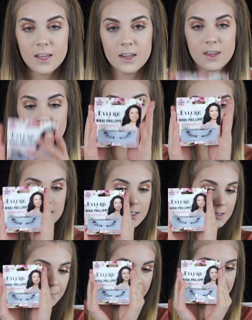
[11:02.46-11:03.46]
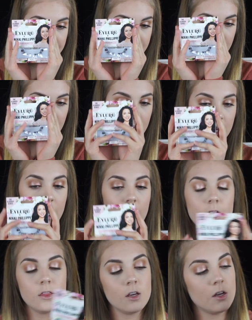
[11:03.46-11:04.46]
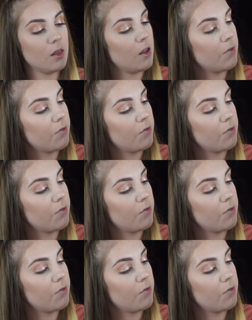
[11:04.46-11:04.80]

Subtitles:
These. And they're the